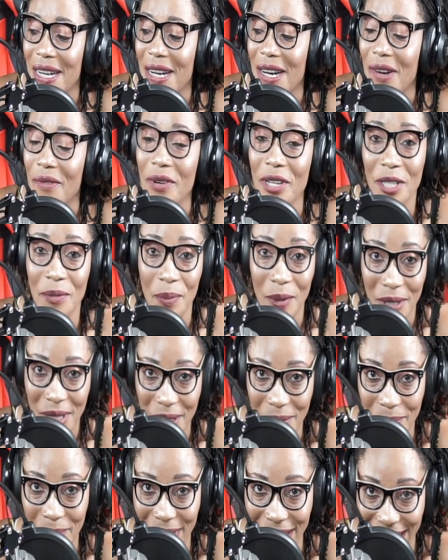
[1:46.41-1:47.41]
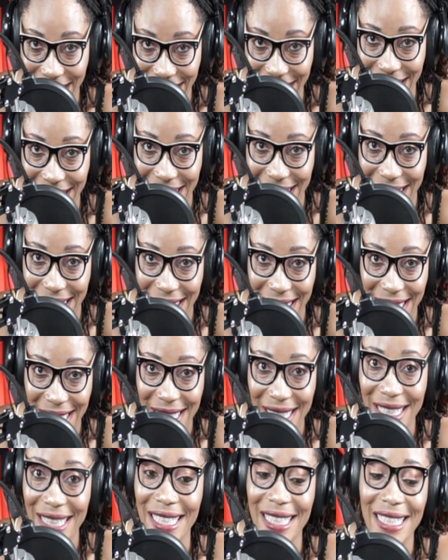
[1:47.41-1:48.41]
responsibility,
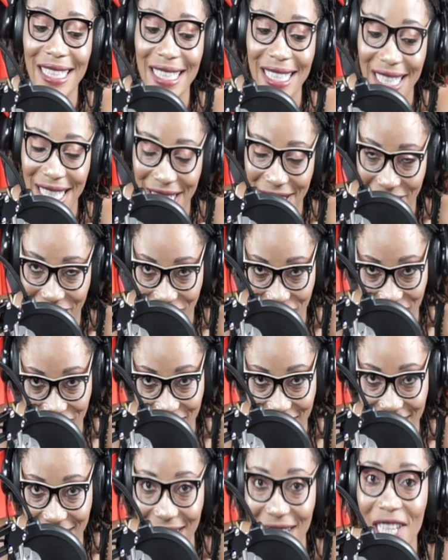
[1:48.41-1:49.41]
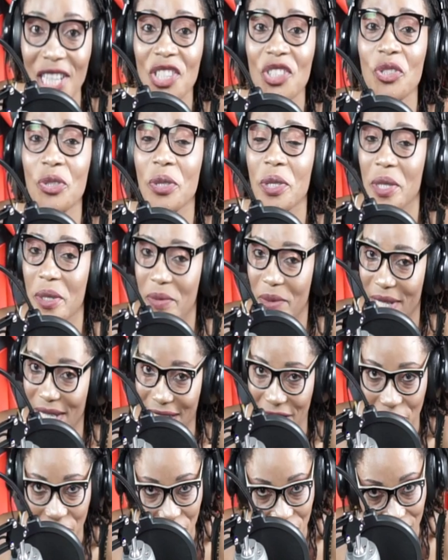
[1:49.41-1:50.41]
dedication,
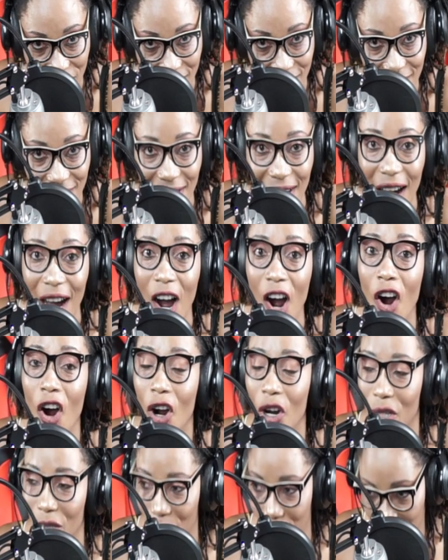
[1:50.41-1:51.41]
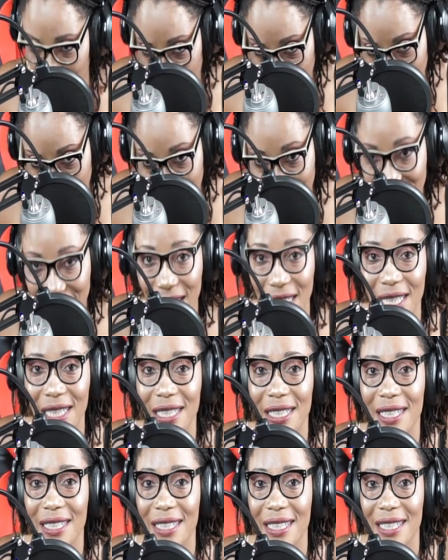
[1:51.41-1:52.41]
determination, hard work,
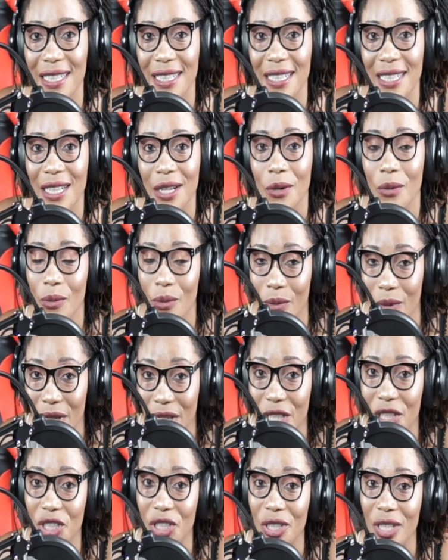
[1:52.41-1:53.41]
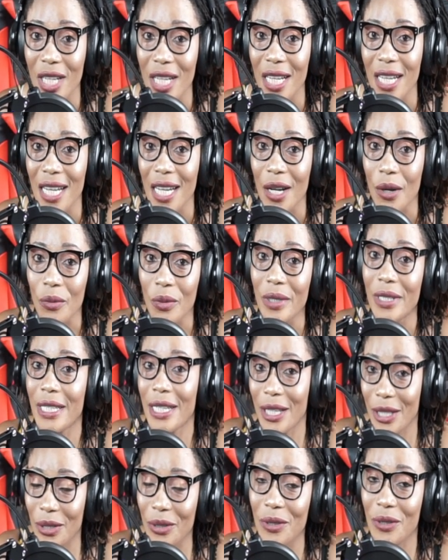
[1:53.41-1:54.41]
which will
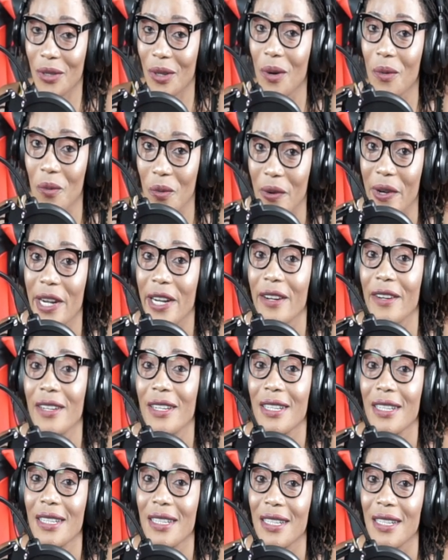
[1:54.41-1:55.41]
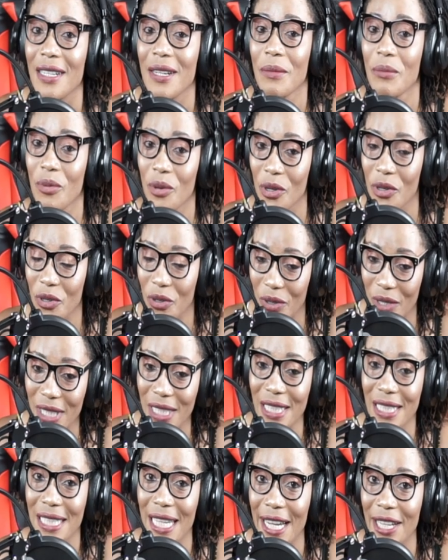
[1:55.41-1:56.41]
take you somewhere. But you
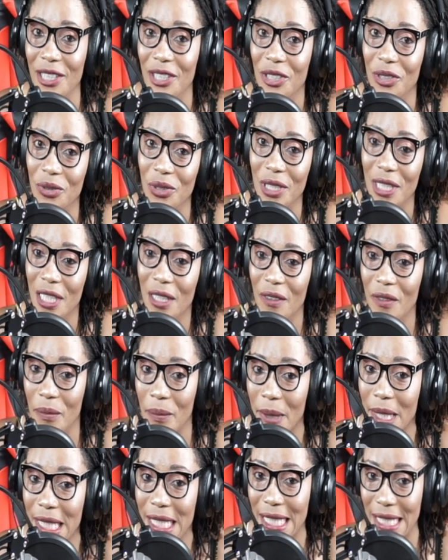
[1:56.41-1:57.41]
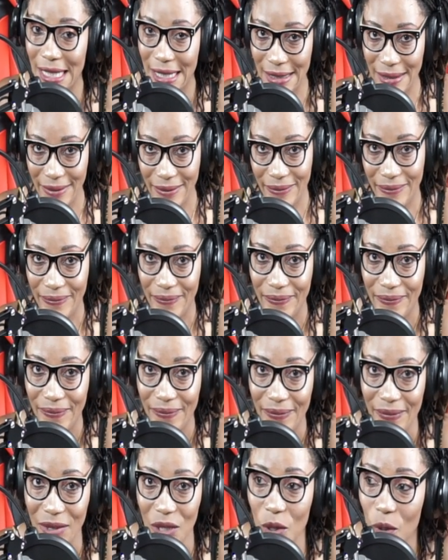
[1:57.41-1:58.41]
decide to self-pity.
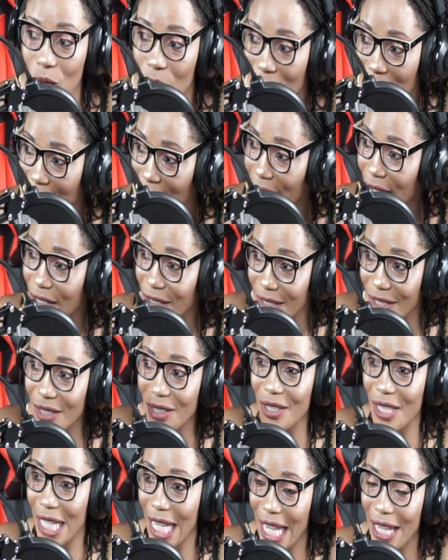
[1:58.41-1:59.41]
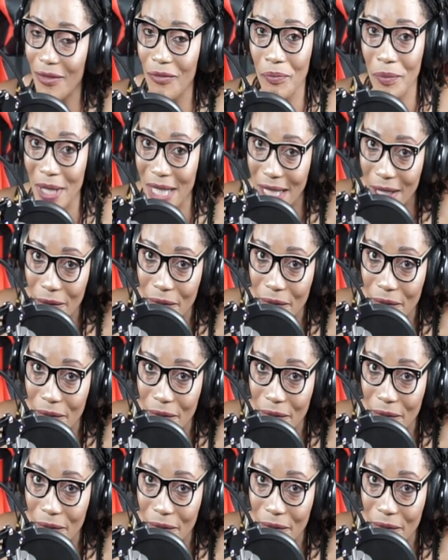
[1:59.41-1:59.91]
You want others to have pity